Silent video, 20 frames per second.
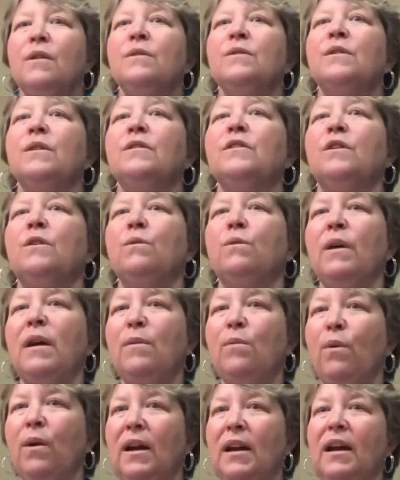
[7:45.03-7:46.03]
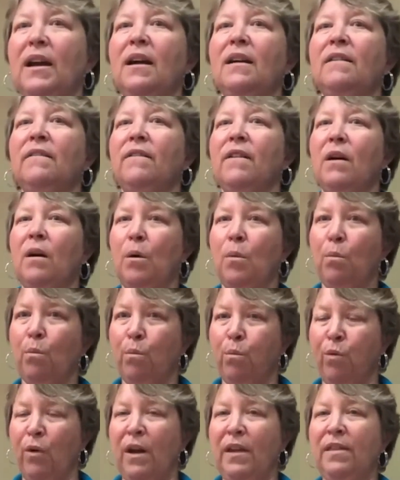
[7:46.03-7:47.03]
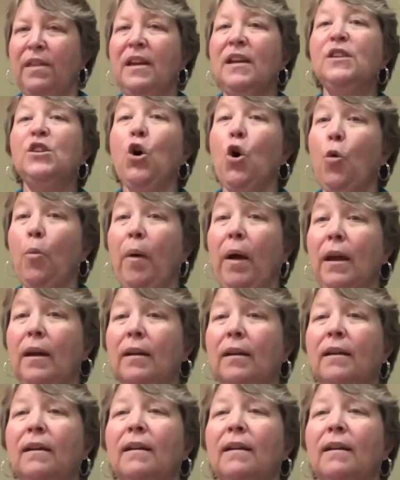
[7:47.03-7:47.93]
So it's a great way to kind of bring things open.